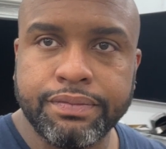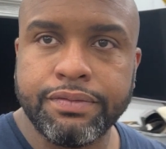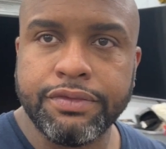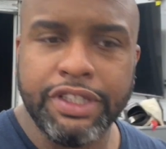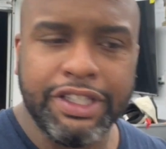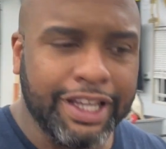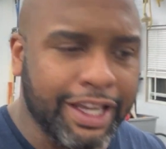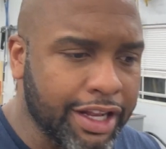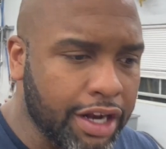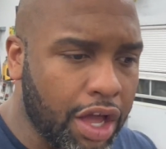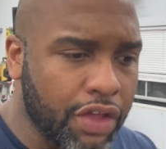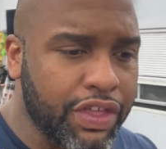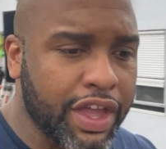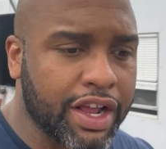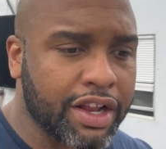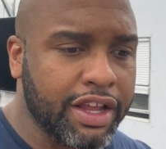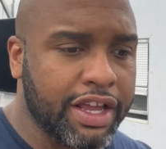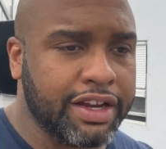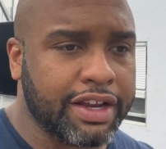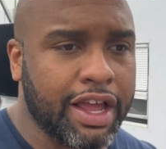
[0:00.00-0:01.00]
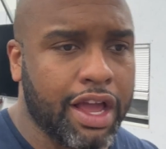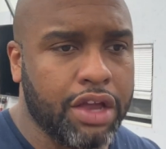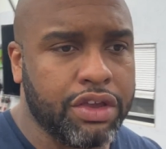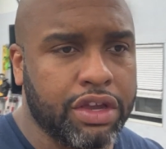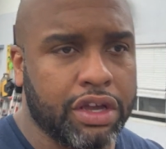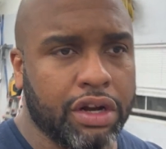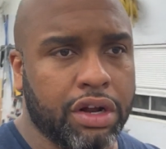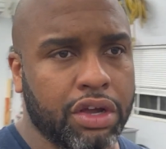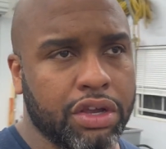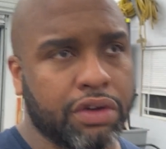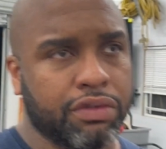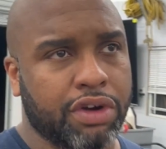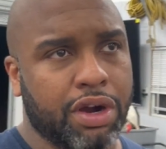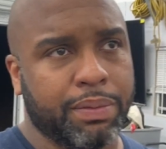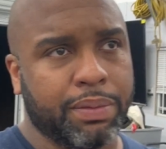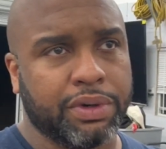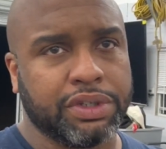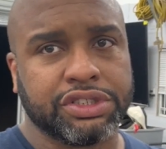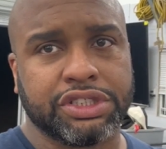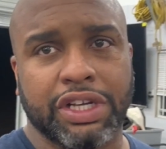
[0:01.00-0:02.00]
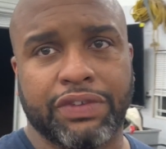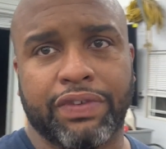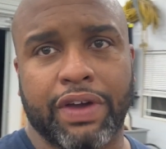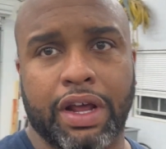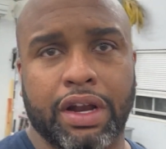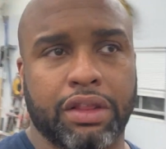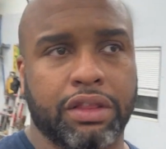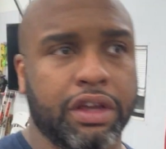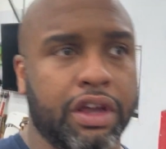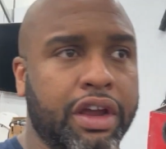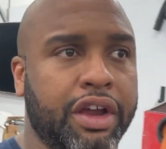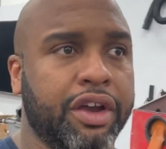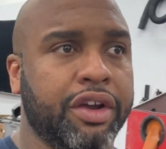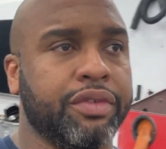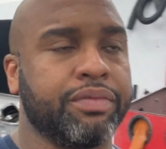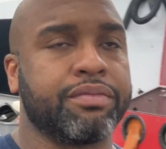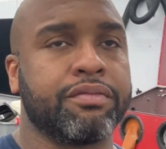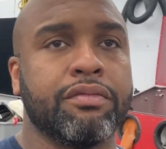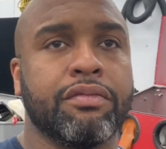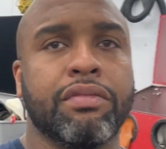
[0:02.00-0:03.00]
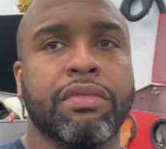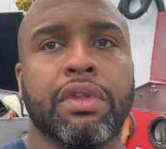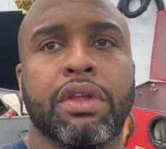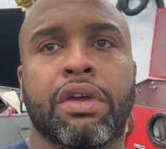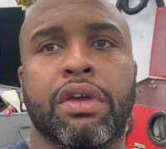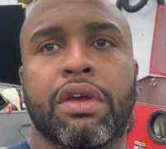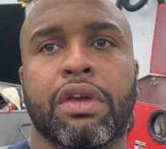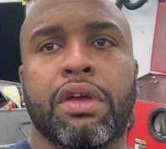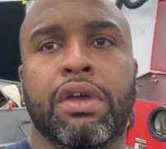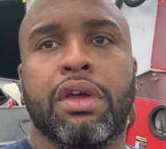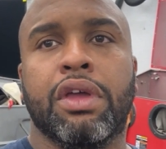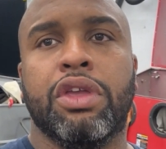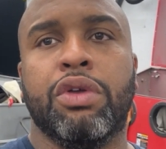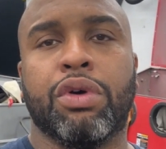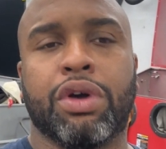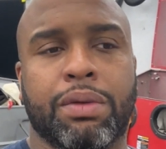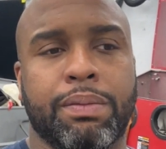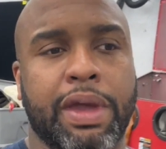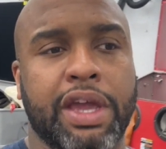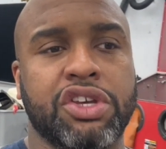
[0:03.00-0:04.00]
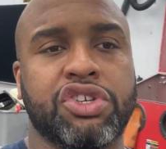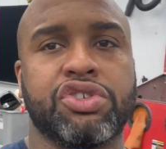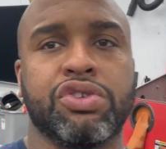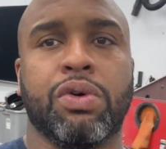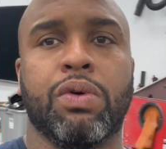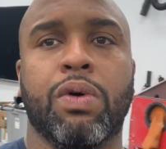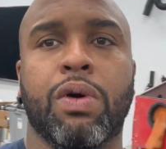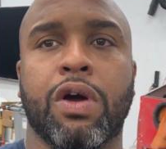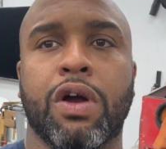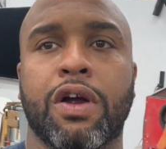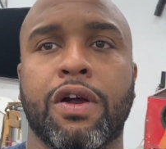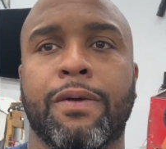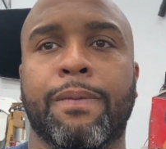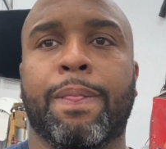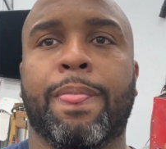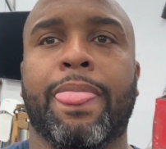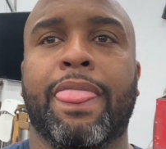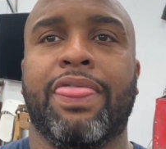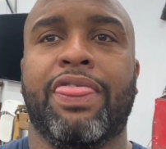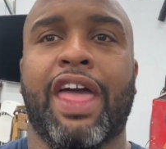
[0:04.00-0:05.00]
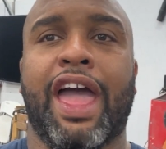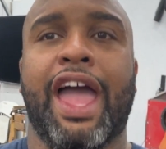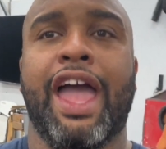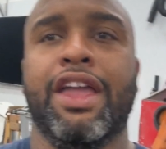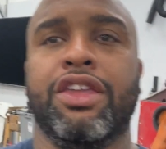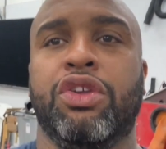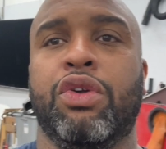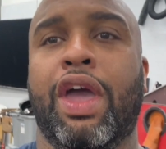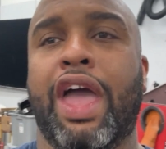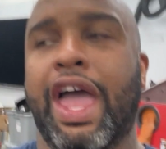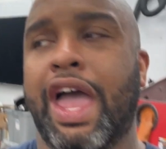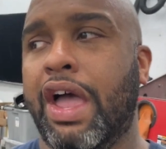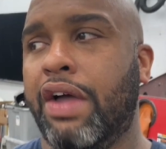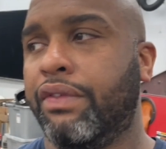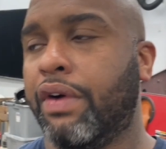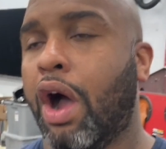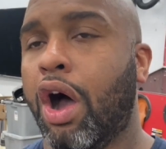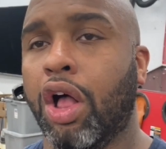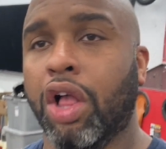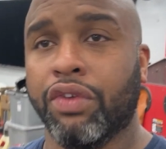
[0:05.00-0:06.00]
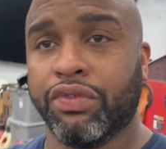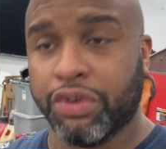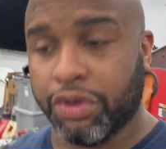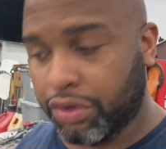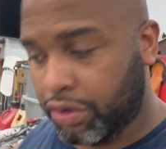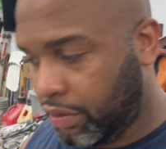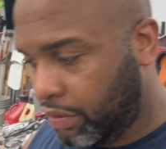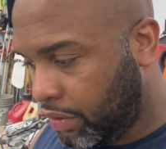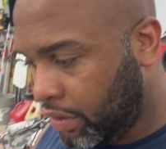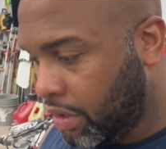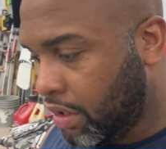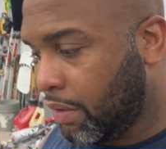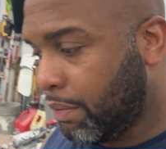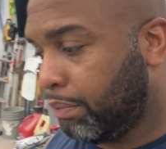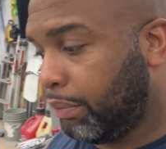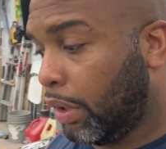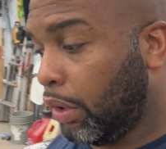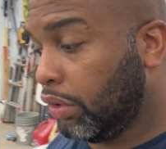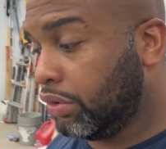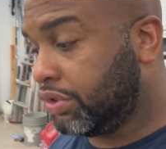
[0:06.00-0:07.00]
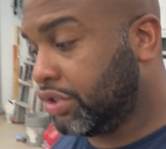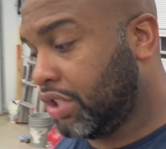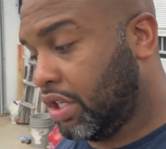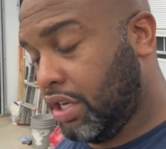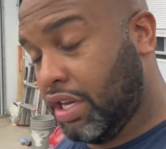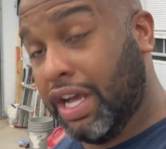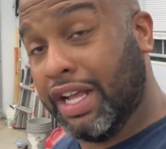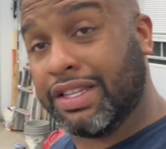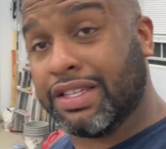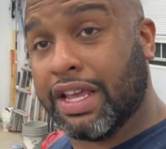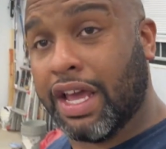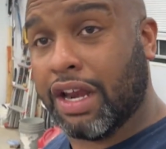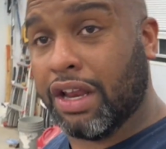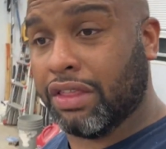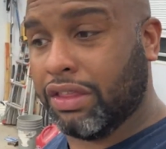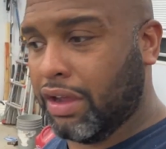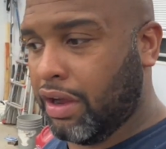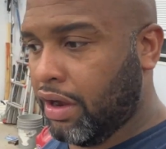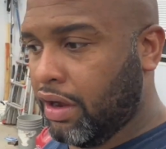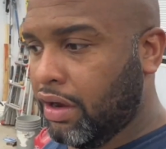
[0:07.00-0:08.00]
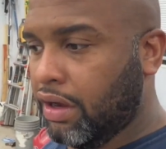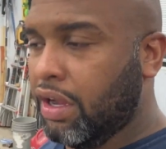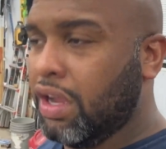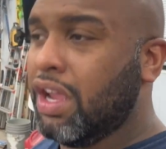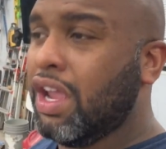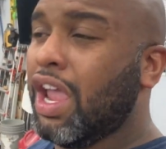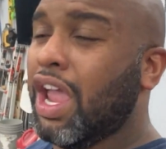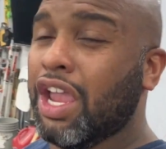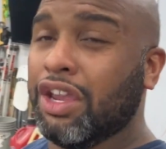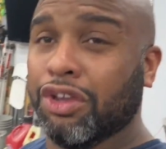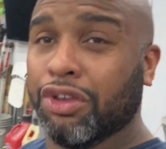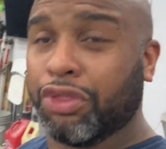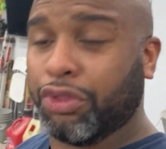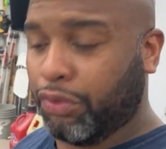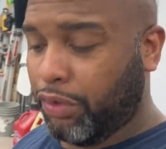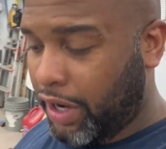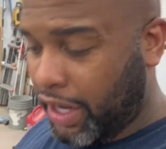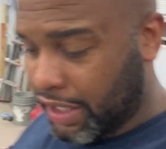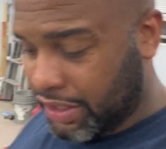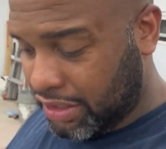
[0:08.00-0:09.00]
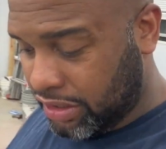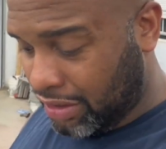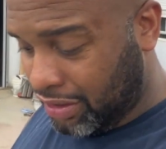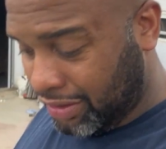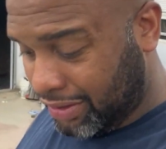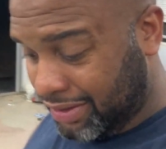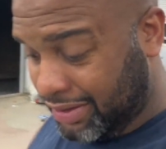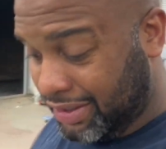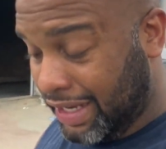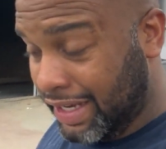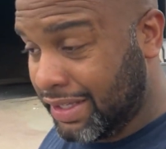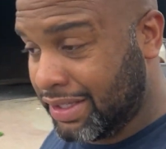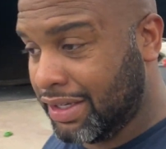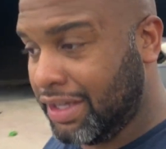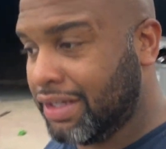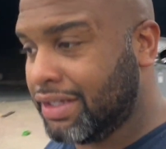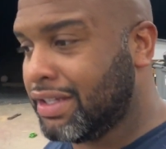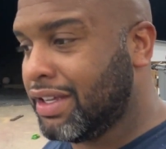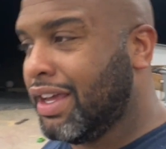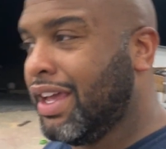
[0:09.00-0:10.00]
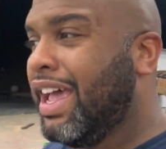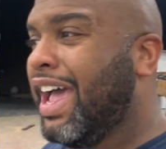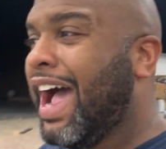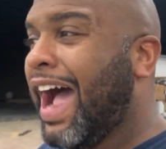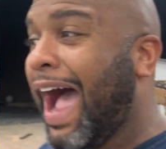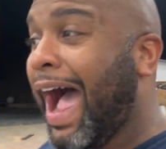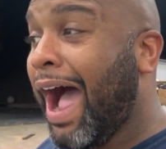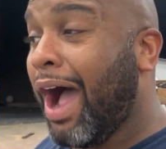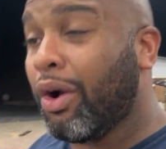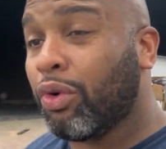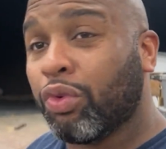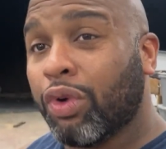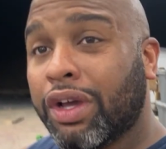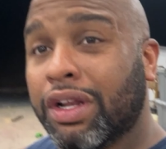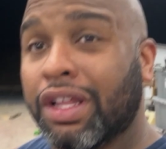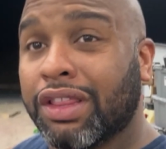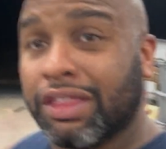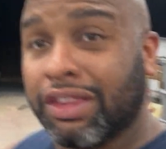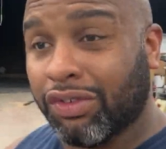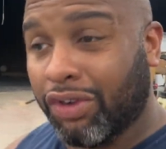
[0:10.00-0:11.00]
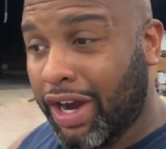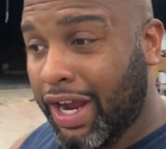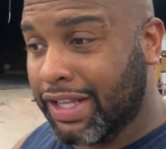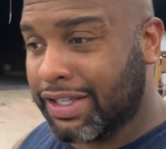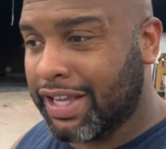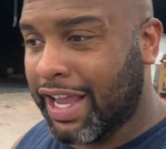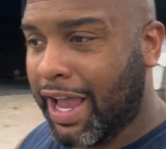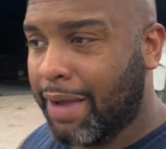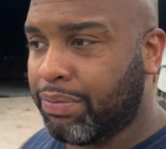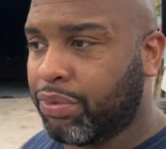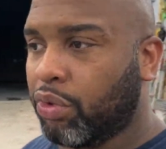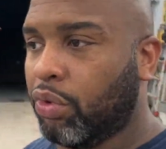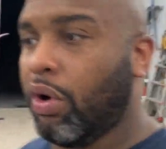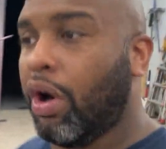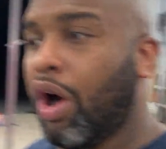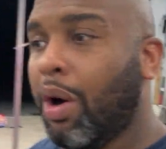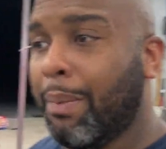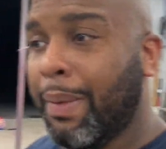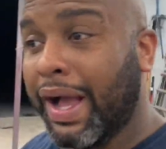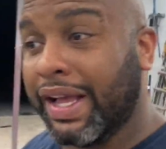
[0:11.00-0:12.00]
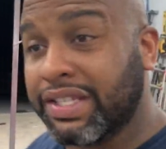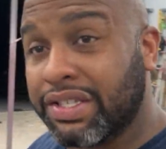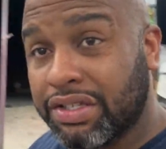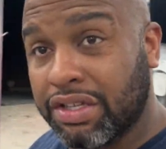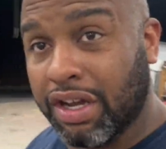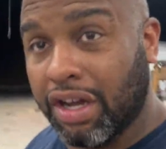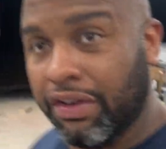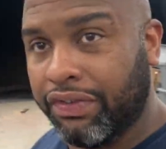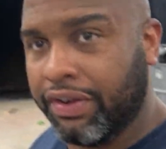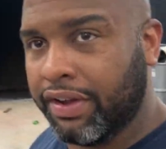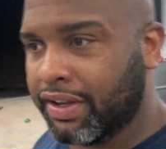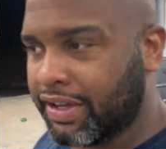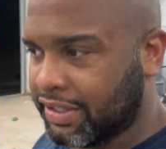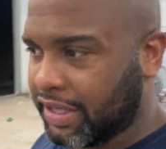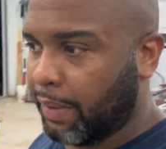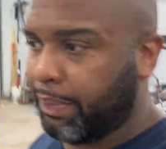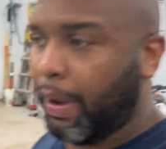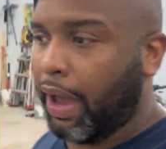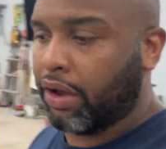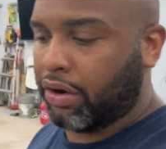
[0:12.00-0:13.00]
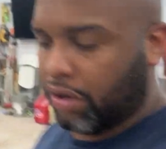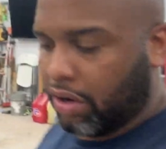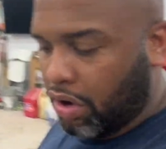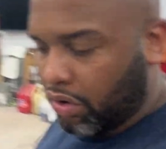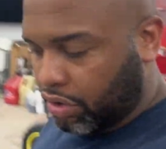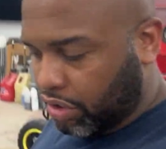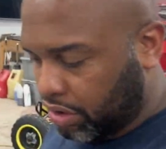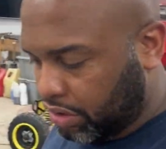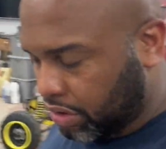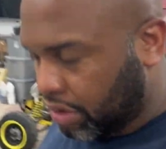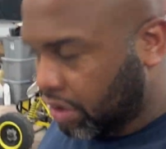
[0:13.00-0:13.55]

you get all that cleaned out. You get all your rubber and stuff out of there. You want to make sure that you have all of your bolts and nuts out of there and your threads look decent. I run a thread tap through all my stuff because I powder coat it